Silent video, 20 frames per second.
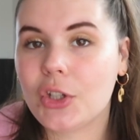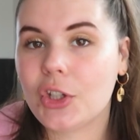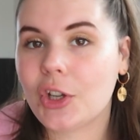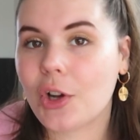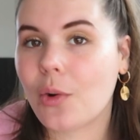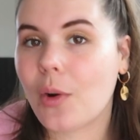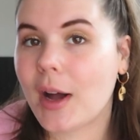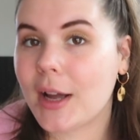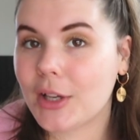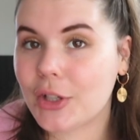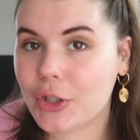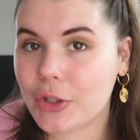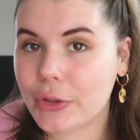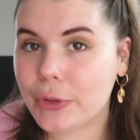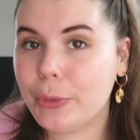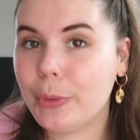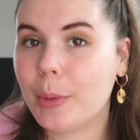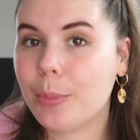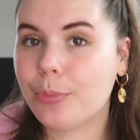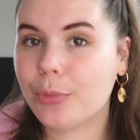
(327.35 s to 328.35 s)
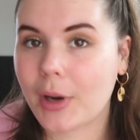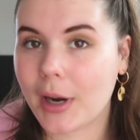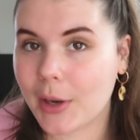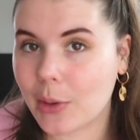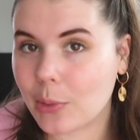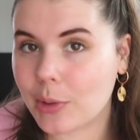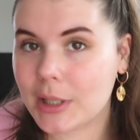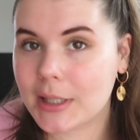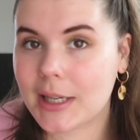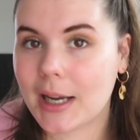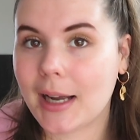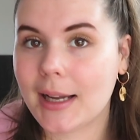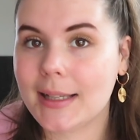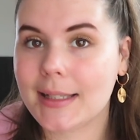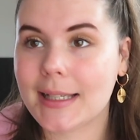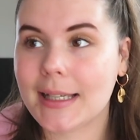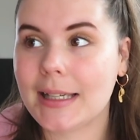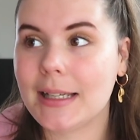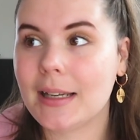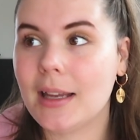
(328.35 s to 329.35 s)
so I do
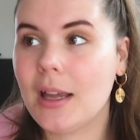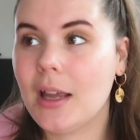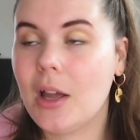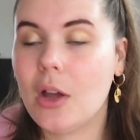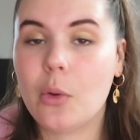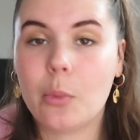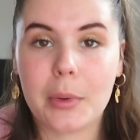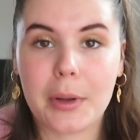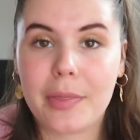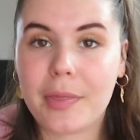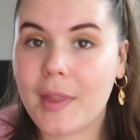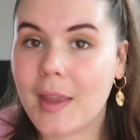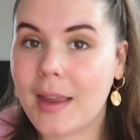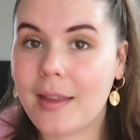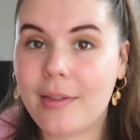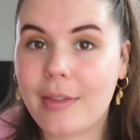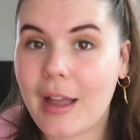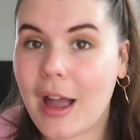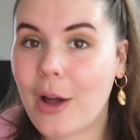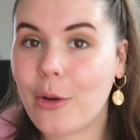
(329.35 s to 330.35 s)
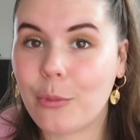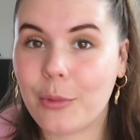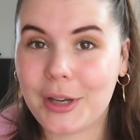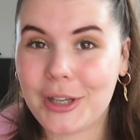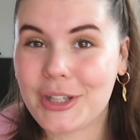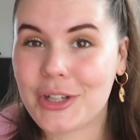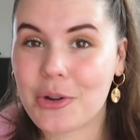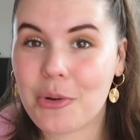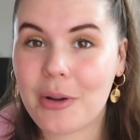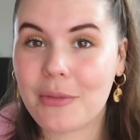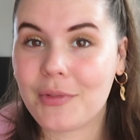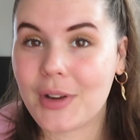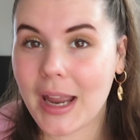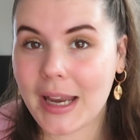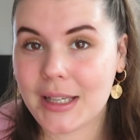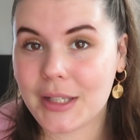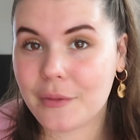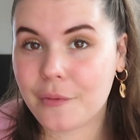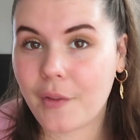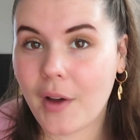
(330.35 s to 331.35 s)
prioritize it within that window of
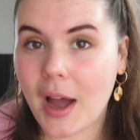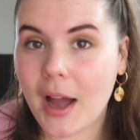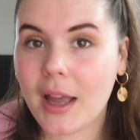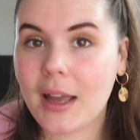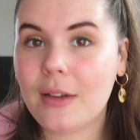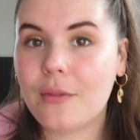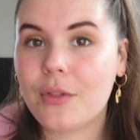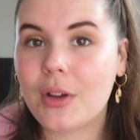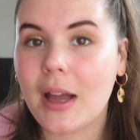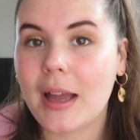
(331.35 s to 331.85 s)
nine to five,